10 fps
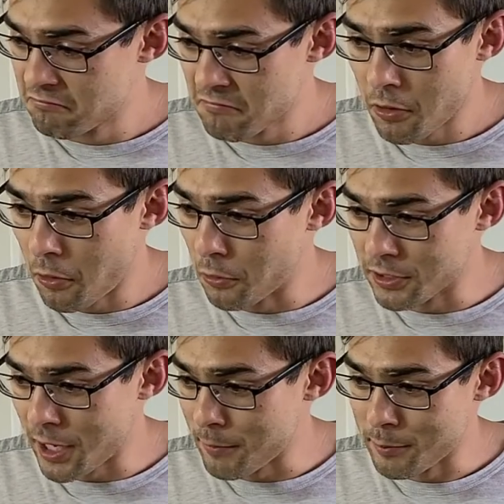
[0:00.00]
whole
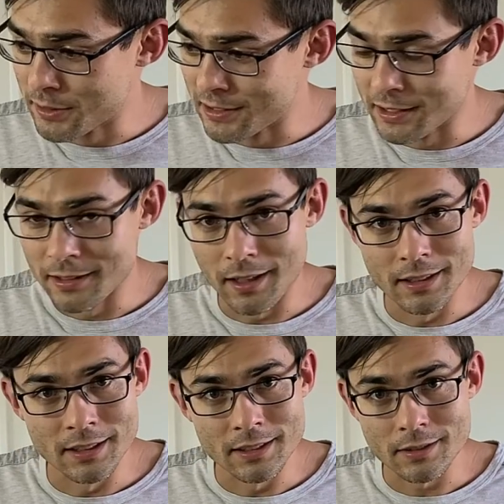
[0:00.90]
time I've been sitting on
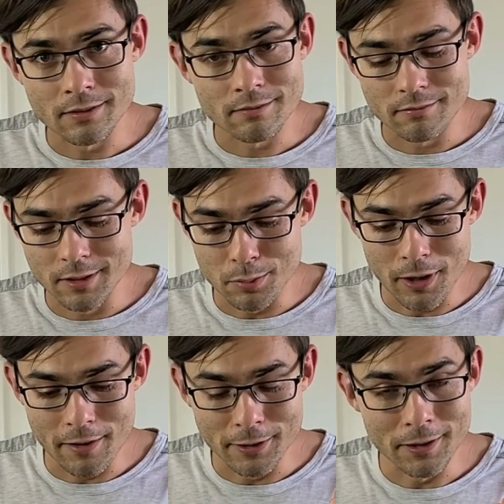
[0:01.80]
this,
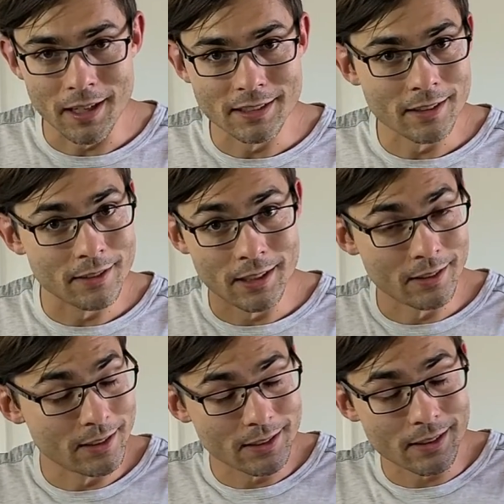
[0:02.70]
depriving you guys of it, here
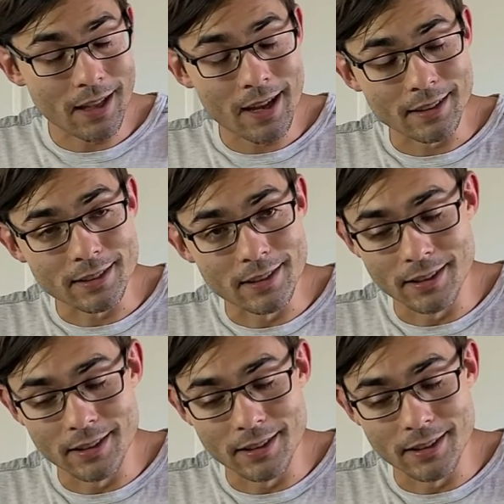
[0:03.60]
it is at last.